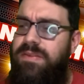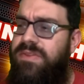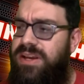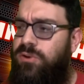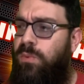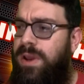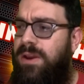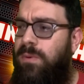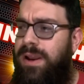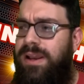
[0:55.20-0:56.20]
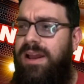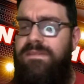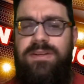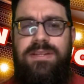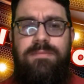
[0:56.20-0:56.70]
This week, we're going to
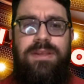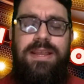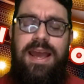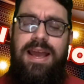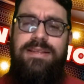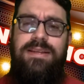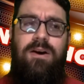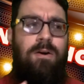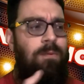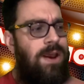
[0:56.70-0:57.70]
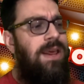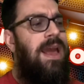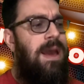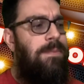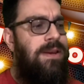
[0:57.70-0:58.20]
cover something that hasn't already
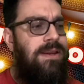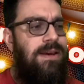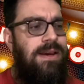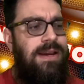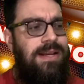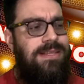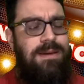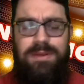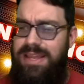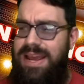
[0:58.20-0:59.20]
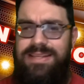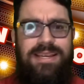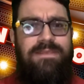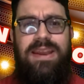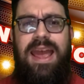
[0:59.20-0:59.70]
happened. It's something that hasn't
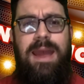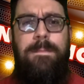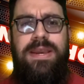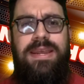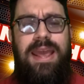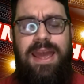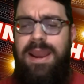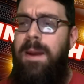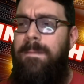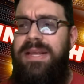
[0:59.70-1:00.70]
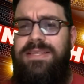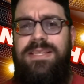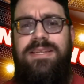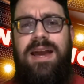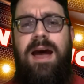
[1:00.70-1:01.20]
even happened yet. But it's the
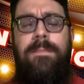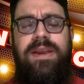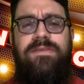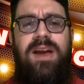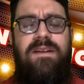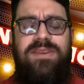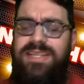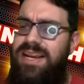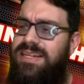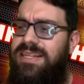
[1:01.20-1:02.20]
topic of conversation.